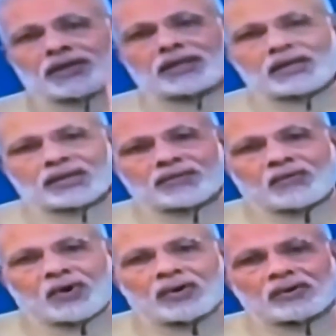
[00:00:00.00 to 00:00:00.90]
citizens
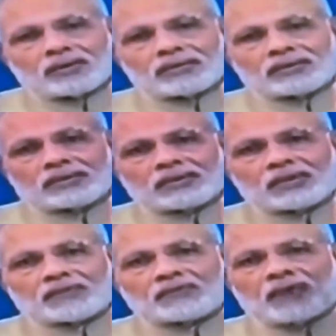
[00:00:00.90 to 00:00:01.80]
want
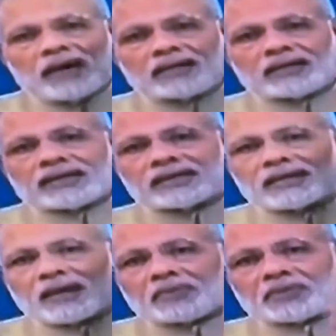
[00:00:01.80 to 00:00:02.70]
this fight
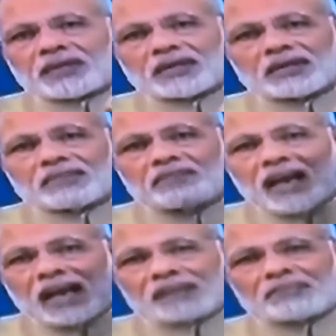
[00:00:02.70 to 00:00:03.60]
against corruption,
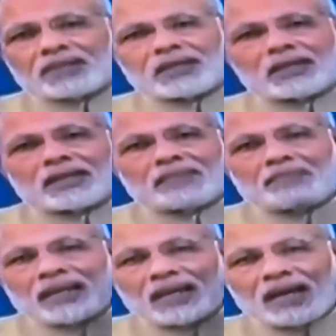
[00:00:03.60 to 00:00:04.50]
black
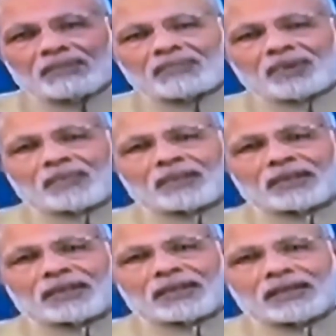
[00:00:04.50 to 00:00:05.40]
money, benami
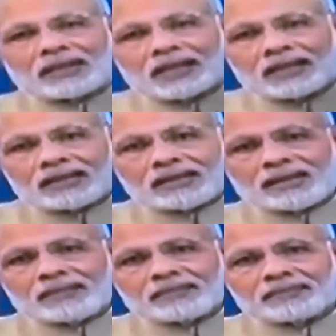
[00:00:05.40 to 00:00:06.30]
property,
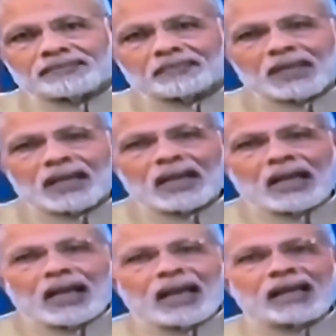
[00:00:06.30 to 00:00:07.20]
terrorism,
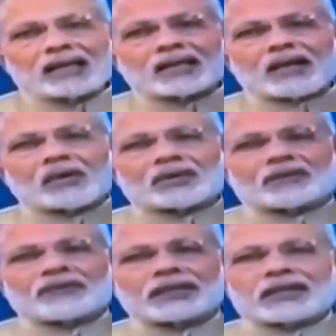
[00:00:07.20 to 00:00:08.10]
and
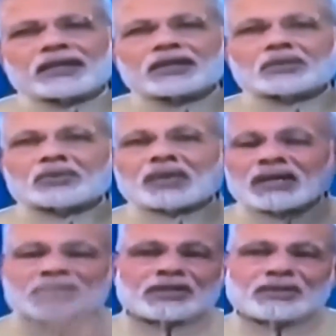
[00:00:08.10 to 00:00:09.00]
counterfeiting to
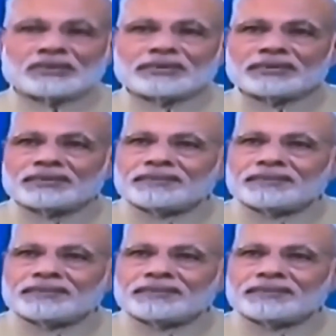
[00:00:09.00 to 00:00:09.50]
continue.